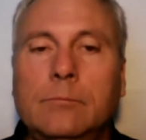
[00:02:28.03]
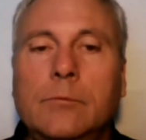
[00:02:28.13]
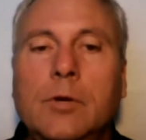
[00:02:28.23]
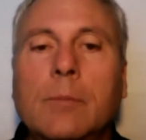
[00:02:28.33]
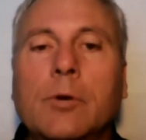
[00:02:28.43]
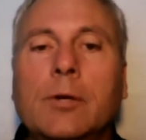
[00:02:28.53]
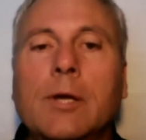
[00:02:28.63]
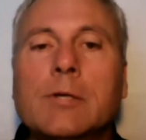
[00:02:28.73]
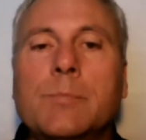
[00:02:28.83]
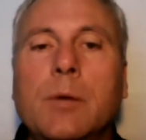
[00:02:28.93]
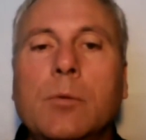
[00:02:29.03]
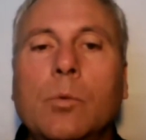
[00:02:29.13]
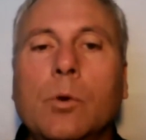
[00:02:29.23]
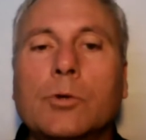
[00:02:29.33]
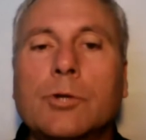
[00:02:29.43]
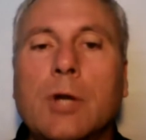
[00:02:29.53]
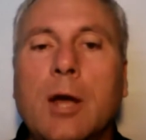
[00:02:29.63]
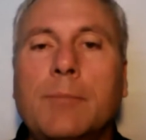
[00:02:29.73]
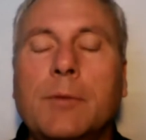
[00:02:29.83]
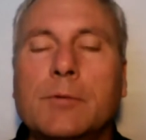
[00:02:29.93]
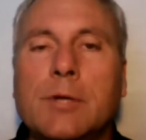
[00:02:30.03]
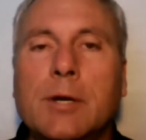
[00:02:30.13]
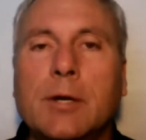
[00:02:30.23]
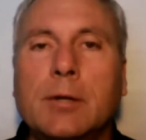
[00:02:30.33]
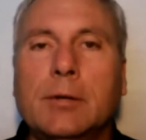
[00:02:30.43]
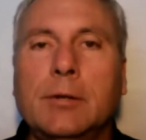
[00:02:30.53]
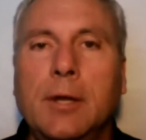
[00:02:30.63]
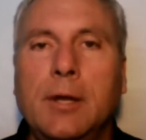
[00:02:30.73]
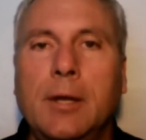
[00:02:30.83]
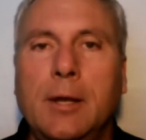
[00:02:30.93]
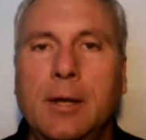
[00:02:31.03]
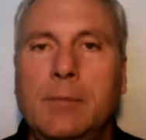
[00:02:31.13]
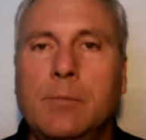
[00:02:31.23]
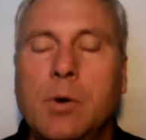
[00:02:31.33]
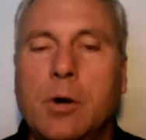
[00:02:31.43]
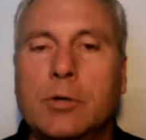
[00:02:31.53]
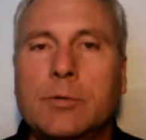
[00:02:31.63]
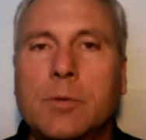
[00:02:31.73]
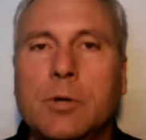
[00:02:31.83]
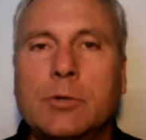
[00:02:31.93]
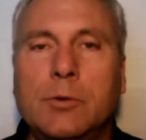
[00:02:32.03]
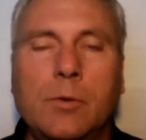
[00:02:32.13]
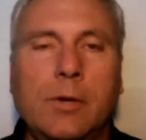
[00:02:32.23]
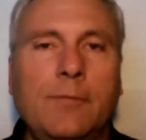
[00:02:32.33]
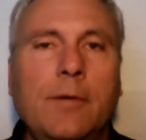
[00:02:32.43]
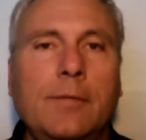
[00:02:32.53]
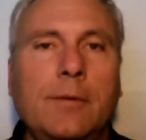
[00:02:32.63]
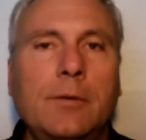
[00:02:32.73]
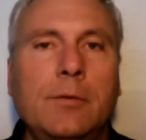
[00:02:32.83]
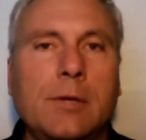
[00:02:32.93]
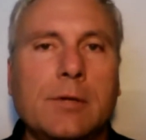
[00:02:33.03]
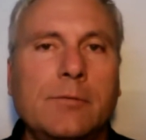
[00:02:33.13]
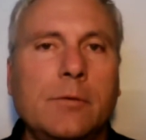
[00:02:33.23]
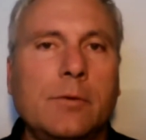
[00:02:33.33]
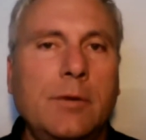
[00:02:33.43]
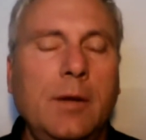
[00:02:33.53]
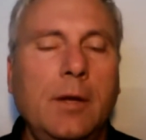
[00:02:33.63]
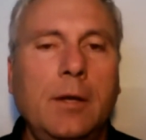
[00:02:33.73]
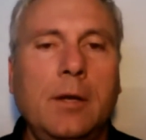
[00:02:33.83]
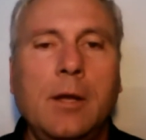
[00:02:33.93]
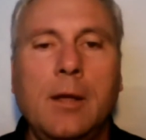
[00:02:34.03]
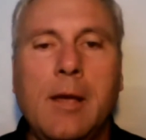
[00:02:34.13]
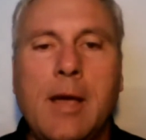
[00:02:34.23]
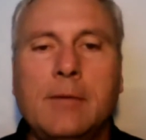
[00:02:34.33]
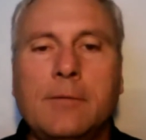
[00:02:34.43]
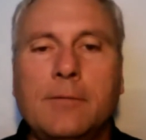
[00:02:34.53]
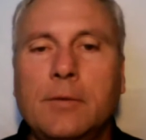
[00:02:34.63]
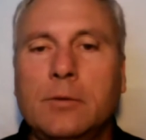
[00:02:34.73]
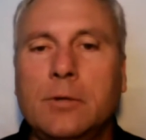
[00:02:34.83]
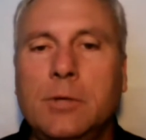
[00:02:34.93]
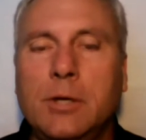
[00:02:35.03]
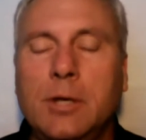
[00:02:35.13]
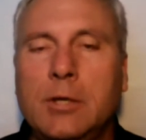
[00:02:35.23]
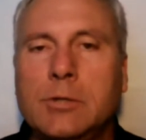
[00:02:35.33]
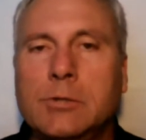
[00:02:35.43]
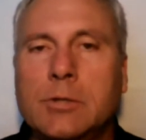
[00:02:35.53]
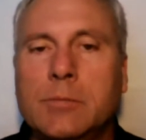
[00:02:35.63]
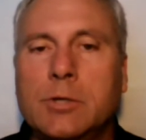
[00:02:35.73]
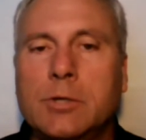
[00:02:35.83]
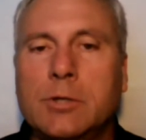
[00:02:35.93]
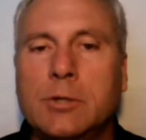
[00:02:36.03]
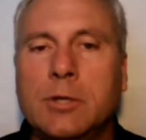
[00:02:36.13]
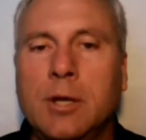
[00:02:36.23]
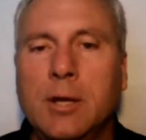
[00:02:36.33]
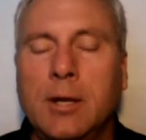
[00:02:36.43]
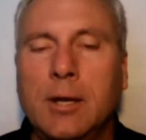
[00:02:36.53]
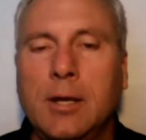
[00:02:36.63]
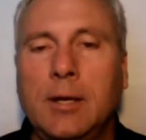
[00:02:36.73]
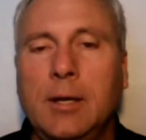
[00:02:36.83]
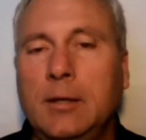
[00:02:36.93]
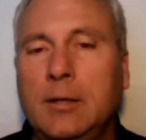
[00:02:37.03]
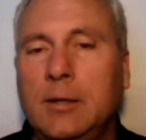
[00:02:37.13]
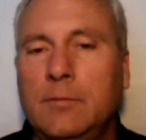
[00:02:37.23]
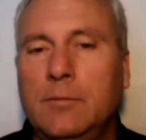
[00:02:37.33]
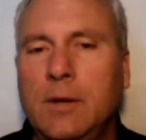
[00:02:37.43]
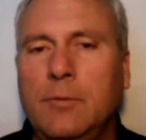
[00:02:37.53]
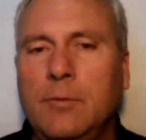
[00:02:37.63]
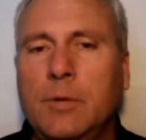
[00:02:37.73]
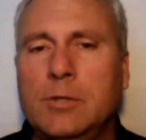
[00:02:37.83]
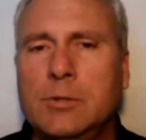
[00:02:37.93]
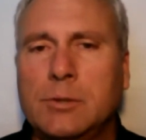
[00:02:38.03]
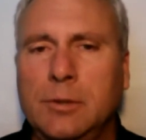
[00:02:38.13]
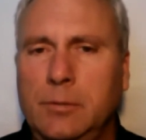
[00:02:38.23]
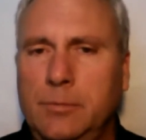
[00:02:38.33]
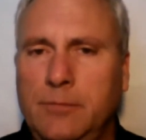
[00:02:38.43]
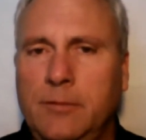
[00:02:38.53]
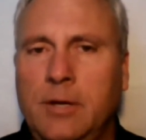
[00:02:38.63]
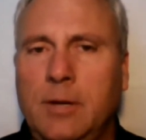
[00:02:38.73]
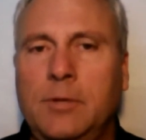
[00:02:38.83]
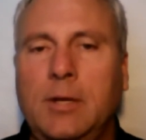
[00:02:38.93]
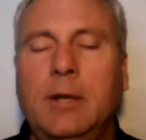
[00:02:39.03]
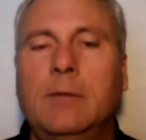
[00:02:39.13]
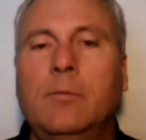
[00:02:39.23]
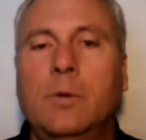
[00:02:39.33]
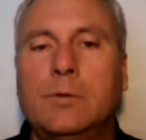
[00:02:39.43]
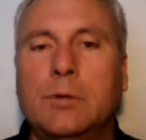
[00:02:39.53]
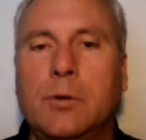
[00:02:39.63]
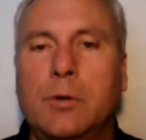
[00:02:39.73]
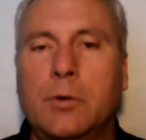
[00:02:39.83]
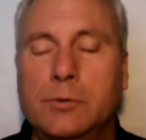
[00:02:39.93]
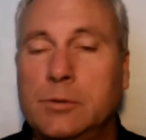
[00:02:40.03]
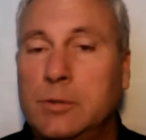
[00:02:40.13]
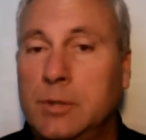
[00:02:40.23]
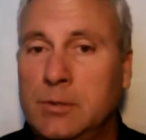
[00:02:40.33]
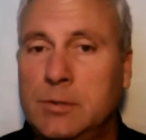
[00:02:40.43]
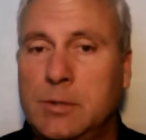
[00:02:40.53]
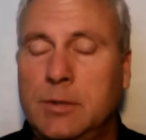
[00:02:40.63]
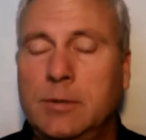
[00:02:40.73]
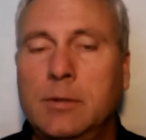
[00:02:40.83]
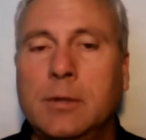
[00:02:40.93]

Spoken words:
numbering testbed workshop that was held in March the 25th of 2014 at the Federal Communications Commission, and I'd like to give everybody just a little bit of an update of what's occurred since then.